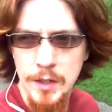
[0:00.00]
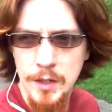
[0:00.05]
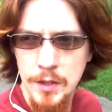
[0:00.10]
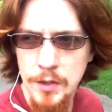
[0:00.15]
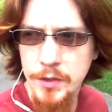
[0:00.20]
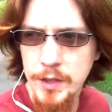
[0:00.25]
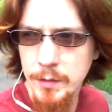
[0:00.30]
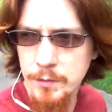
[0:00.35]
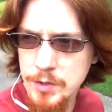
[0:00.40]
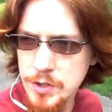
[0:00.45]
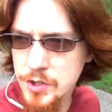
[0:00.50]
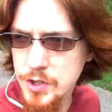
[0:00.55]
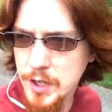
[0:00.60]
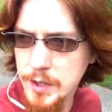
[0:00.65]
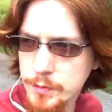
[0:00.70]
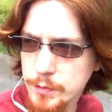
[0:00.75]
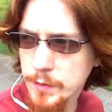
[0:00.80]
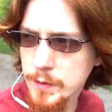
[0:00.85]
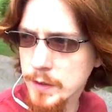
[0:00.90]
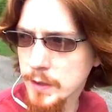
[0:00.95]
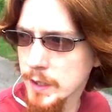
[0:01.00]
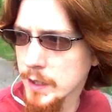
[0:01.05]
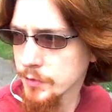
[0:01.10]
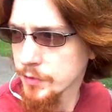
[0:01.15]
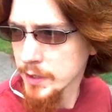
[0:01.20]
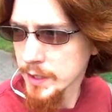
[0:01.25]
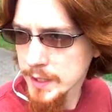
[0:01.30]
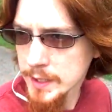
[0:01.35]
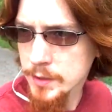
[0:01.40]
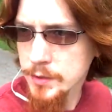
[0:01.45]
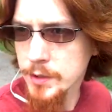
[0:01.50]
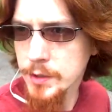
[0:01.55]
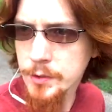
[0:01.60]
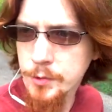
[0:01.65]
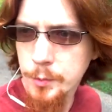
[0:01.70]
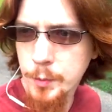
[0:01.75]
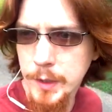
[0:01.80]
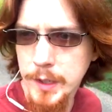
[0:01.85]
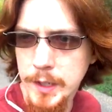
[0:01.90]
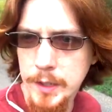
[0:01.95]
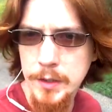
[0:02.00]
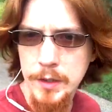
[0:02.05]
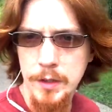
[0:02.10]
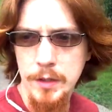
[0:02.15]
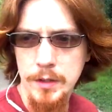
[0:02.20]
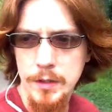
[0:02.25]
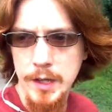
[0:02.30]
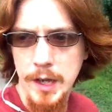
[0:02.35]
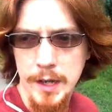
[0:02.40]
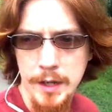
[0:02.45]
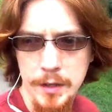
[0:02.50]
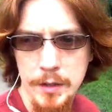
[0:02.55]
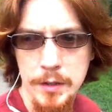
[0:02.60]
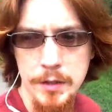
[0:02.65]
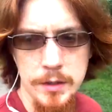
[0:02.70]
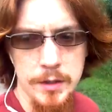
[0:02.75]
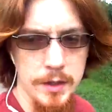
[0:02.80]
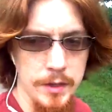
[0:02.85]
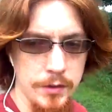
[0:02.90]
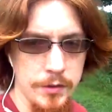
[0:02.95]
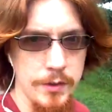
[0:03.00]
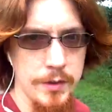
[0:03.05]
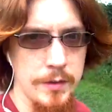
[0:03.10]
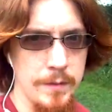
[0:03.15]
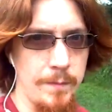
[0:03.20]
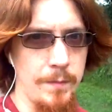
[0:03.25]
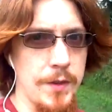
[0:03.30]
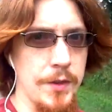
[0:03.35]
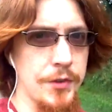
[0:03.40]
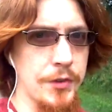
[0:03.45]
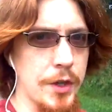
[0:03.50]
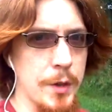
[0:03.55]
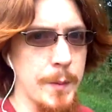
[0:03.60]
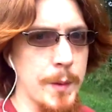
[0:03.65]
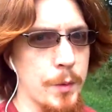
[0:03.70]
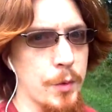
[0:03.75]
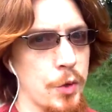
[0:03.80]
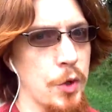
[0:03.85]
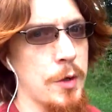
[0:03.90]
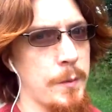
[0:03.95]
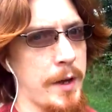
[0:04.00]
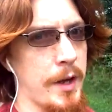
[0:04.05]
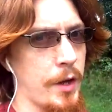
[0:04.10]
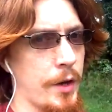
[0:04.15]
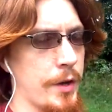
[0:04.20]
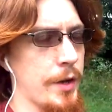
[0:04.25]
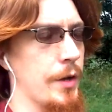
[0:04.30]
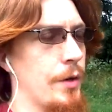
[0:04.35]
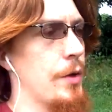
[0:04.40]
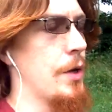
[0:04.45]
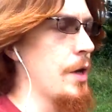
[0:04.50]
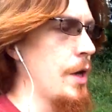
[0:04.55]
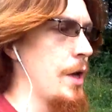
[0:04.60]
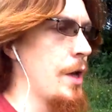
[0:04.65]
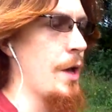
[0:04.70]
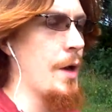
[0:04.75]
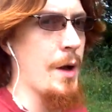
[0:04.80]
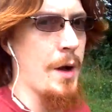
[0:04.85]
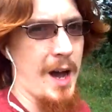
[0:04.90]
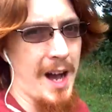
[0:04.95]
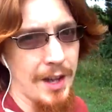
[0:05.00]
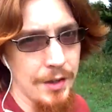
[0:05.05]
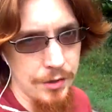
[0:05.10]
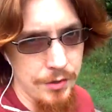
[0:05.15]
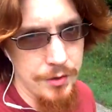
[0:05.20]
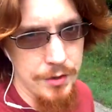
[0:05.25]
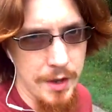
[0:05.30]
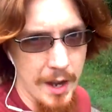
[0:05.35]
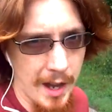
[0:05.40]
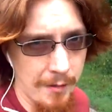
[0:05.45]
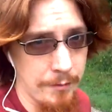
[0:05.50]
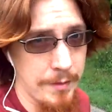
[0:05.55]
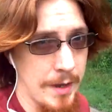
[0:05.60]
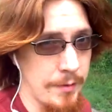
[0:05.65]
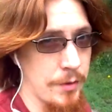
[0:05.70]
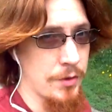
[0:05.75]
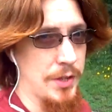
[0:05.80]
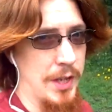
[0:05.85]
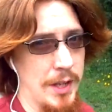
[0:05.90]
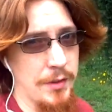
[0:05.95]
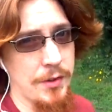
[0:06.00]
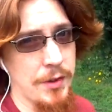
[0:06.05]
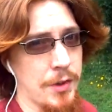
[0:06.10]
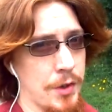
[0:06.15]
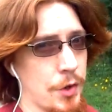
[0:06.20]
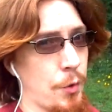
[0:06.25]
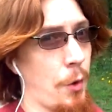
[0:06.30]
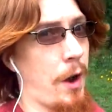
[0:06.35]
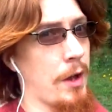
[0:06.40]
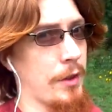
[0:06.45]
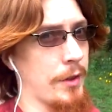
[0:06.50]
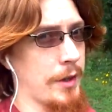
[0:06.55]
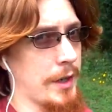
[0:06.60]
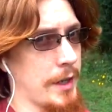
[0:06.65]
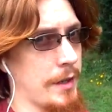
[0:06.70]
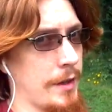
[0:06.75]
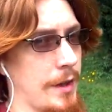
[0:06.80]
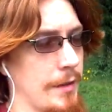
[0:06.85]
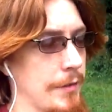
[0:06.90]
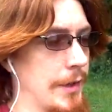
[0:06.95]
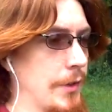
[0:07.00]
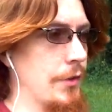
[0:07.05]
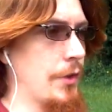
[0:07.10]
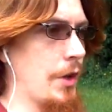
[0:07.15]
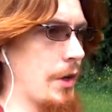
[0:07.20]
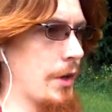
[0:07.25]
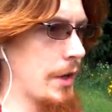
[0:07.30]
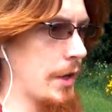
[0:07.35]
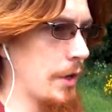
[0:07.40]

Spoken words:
just trying to figure out the easiest way to kind of, because this is going to be recording my audio. I've never tested the quality of this audio.